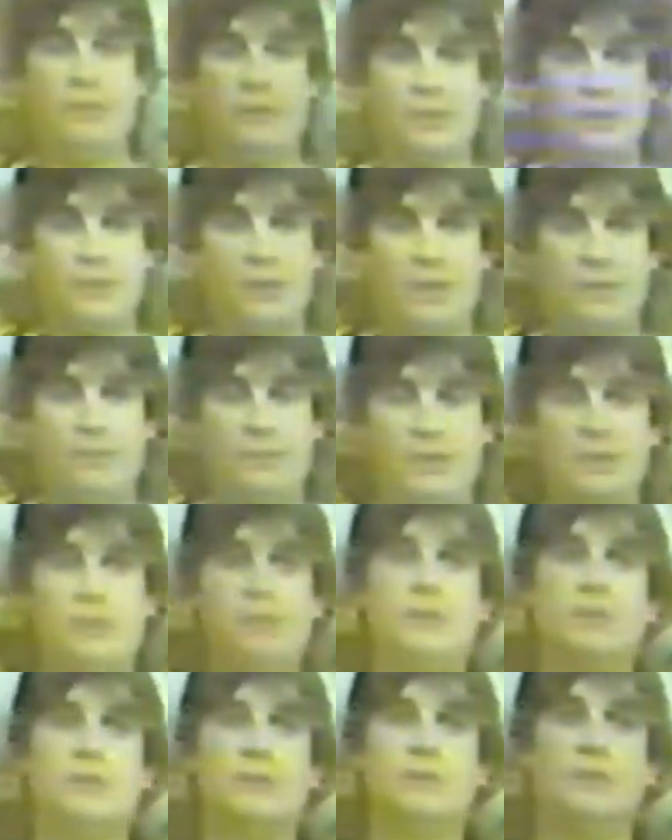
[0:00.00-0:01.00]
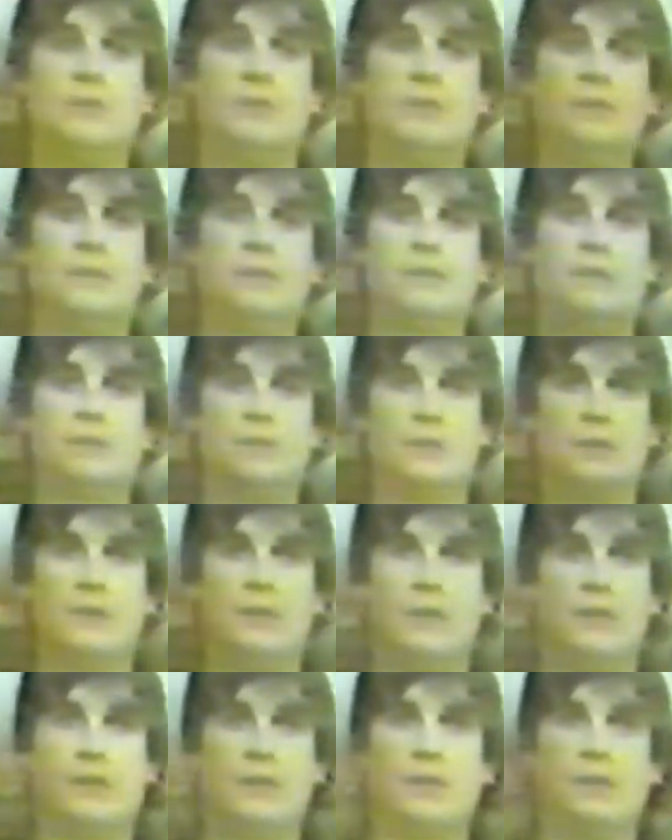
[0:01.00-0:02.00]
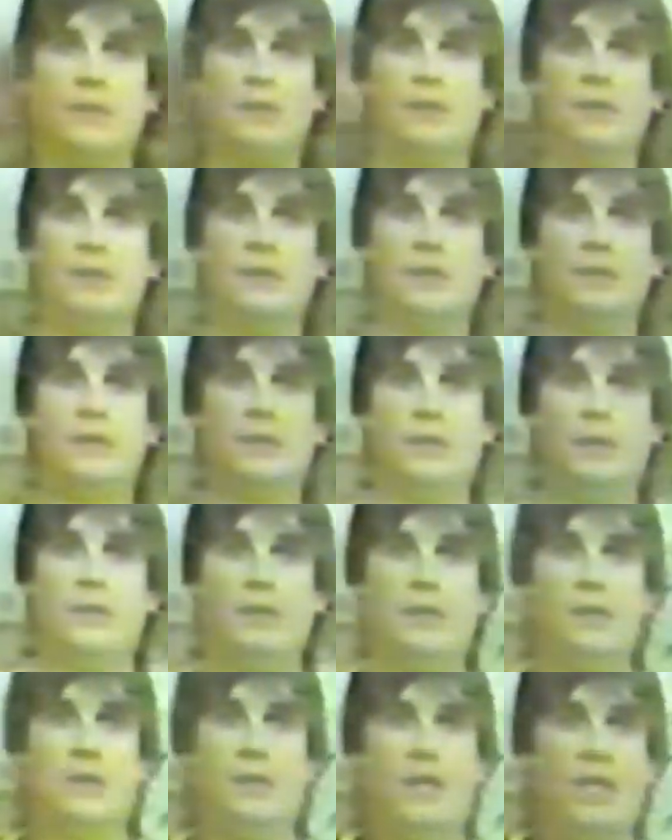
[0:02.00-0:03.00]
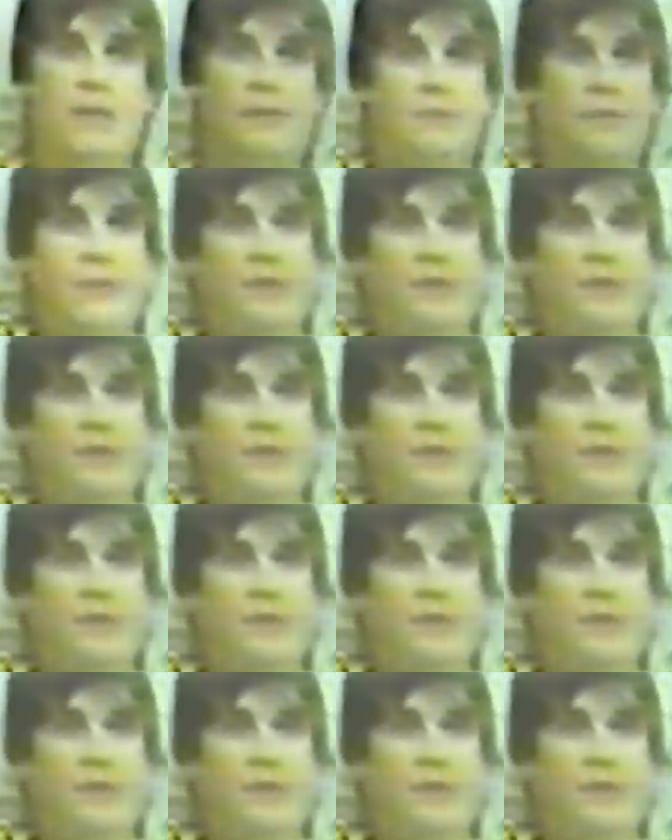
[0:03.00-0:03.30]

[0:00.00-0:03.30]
bizarre business, you know. It's just like uh, if,